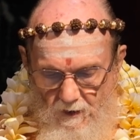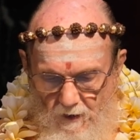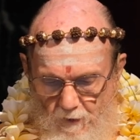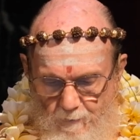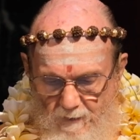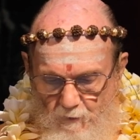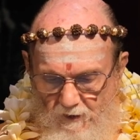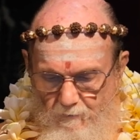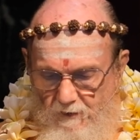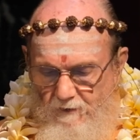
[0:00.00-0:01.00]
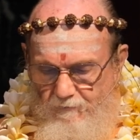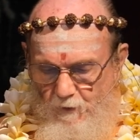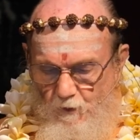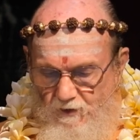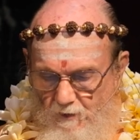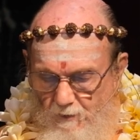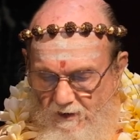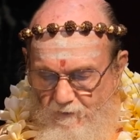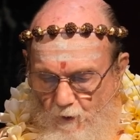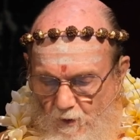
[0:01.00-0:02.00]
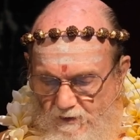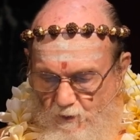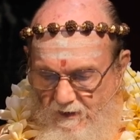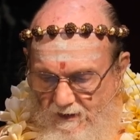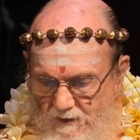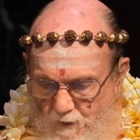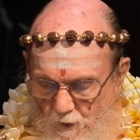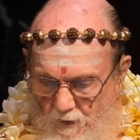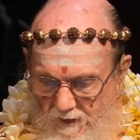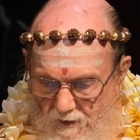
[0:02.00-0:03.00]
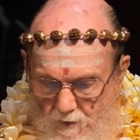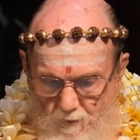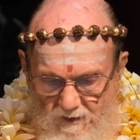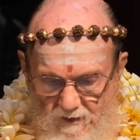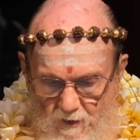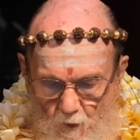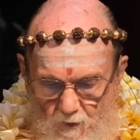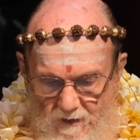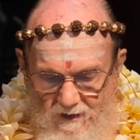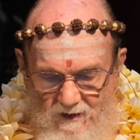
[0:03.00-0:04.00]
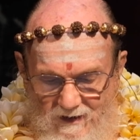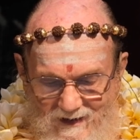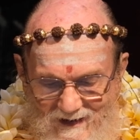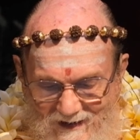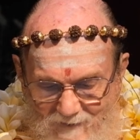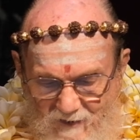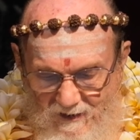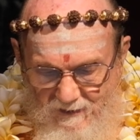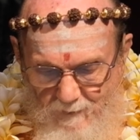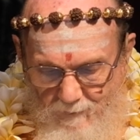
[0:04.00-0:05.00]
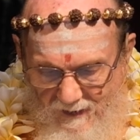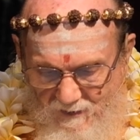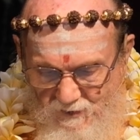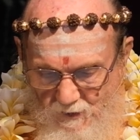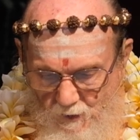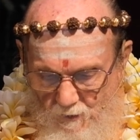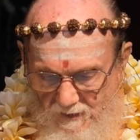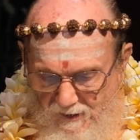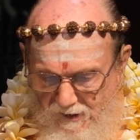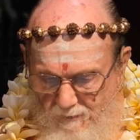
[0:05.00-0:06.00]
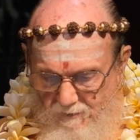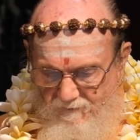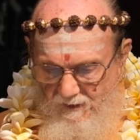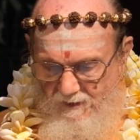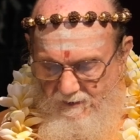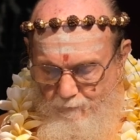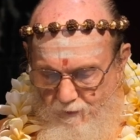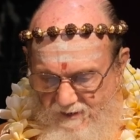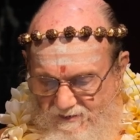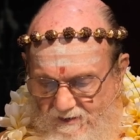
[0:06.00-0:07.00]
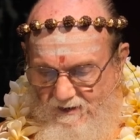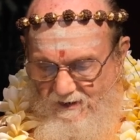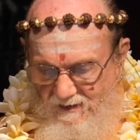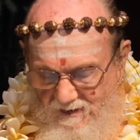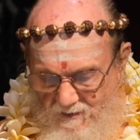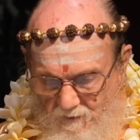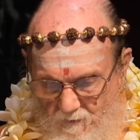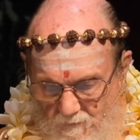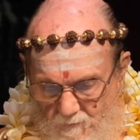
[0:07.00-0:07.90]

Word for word: Other people live in the future, but of course, when they do, they are really only living in the past too, and they never find the present either.